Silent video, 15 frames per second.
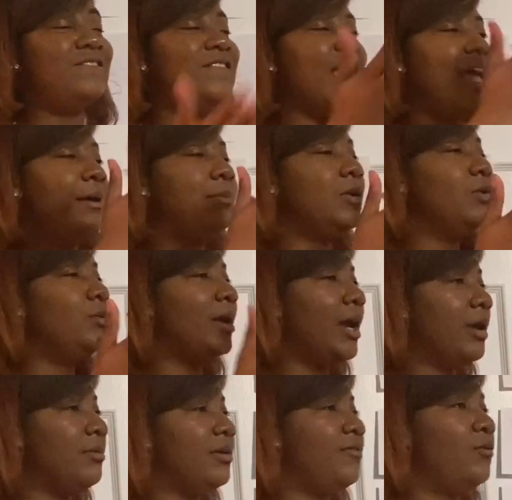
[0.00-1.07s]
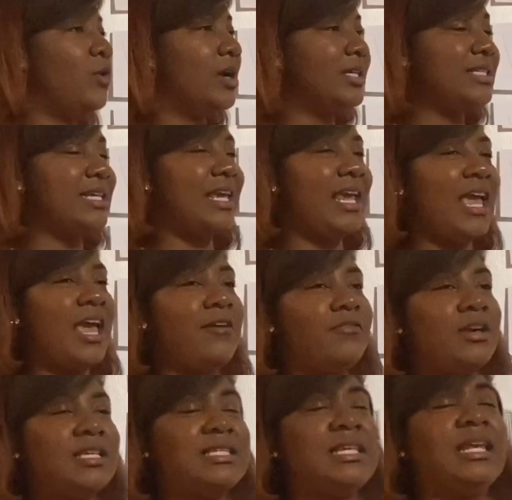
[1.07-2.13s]
February
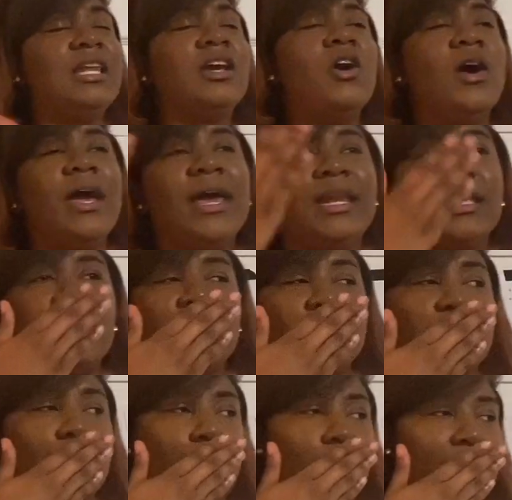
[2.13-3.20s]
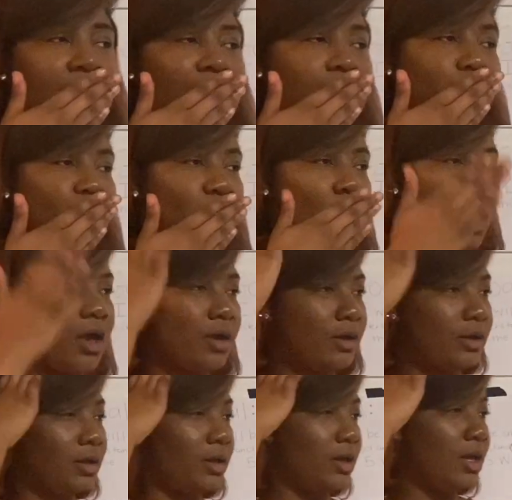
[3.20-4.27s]
14th. Cindy, go ahead and kiss your brain.
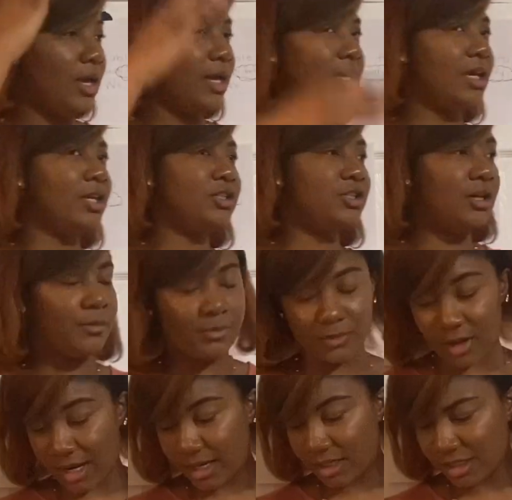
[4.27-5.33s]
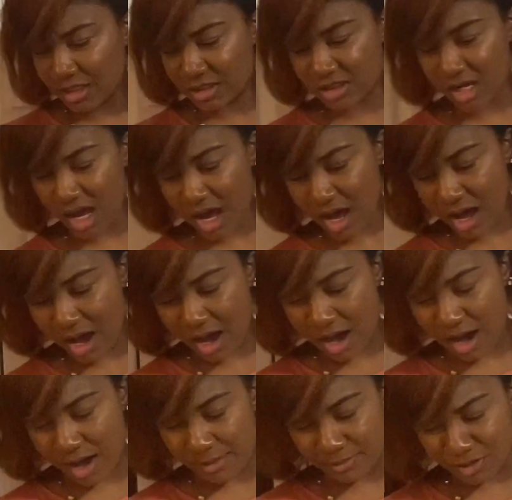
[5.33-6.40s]
Kiss your brain. Good
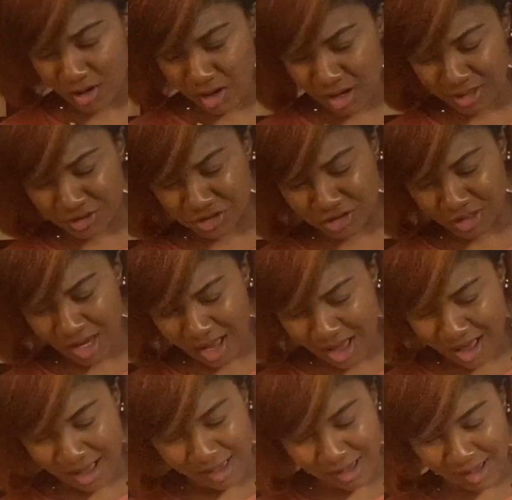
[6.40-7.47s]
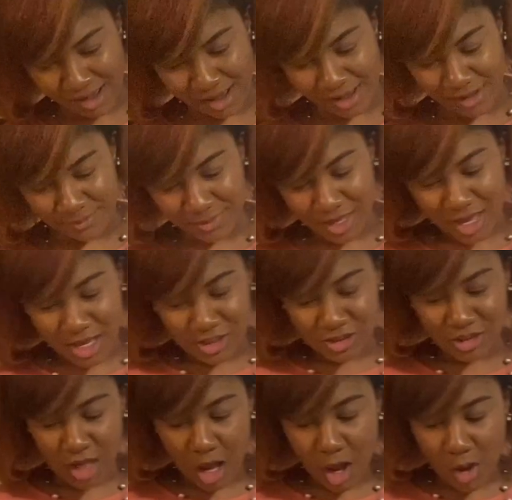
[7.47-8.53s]
job. Good job.
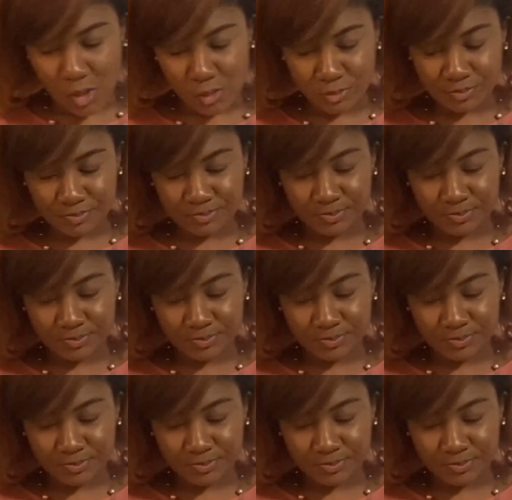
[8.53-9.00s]
So,